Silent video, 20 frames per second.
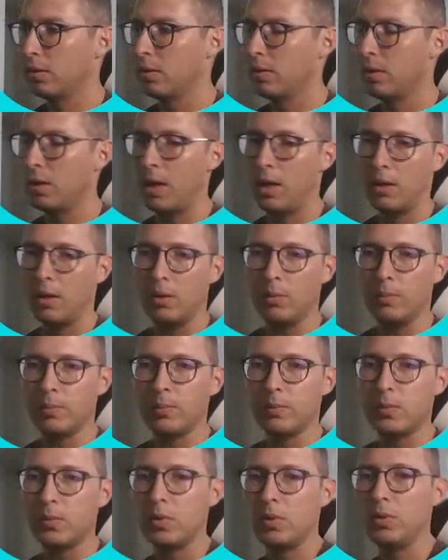I don't know.
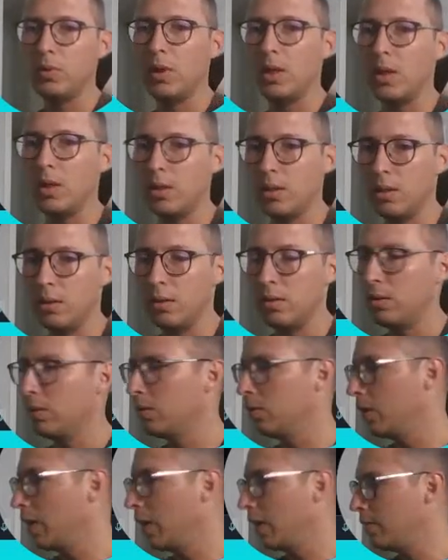
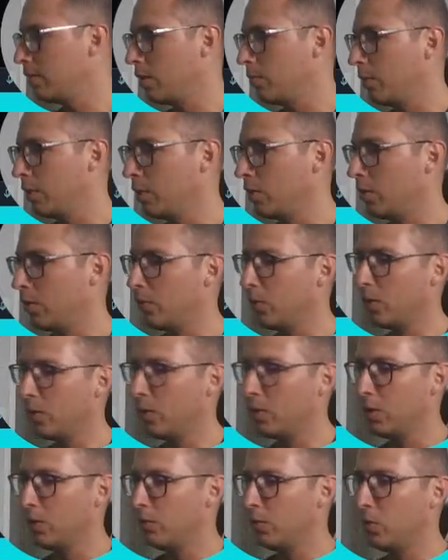You guys let me know
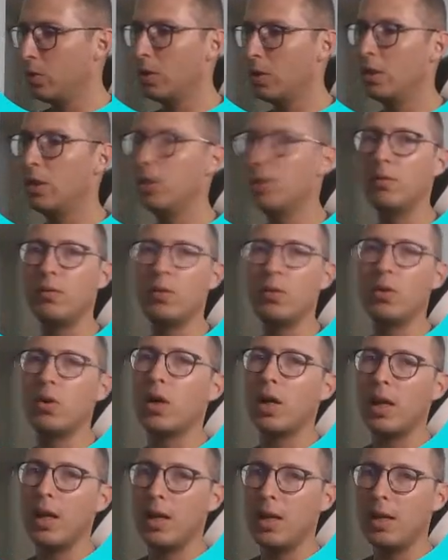if you're
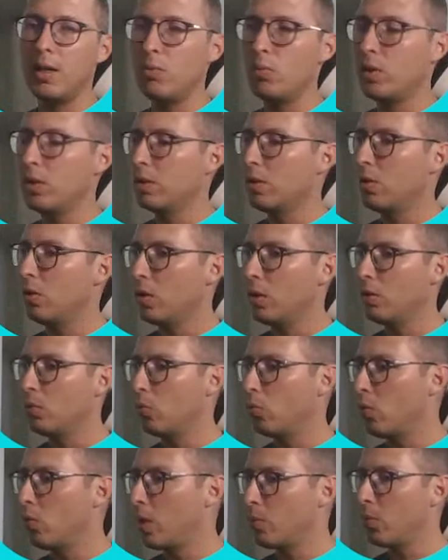okay with
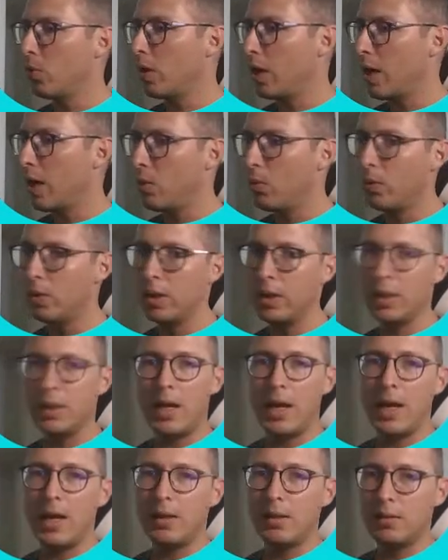going 1 more hour and
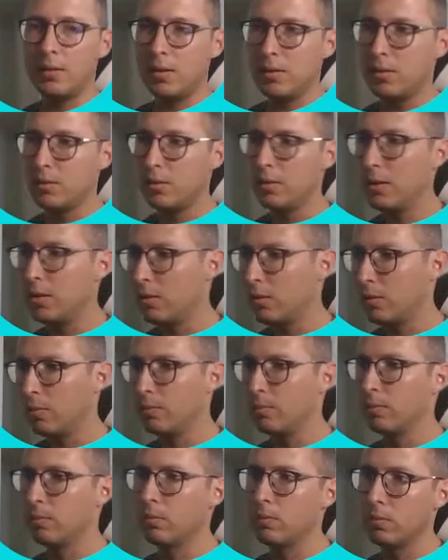add this little
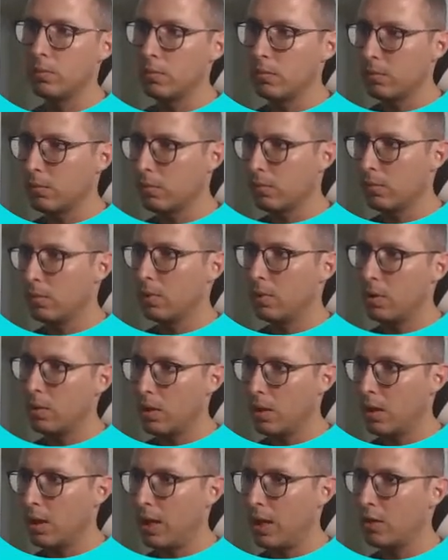
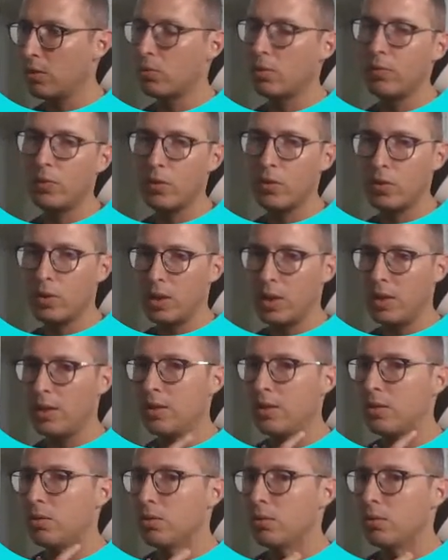extra functionality to